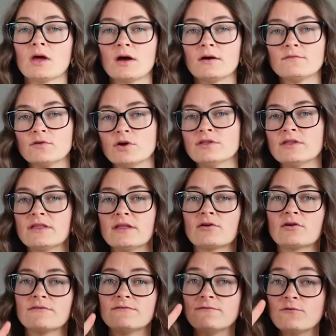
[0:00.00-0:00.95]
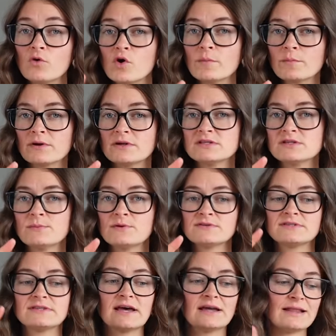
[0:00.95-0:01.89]
I've learned that there are four
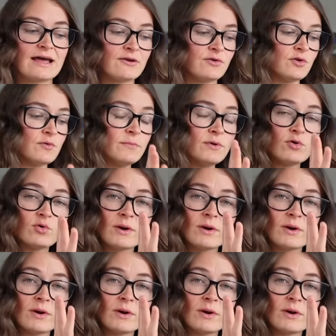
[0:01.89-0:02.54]
principles that allow you to meal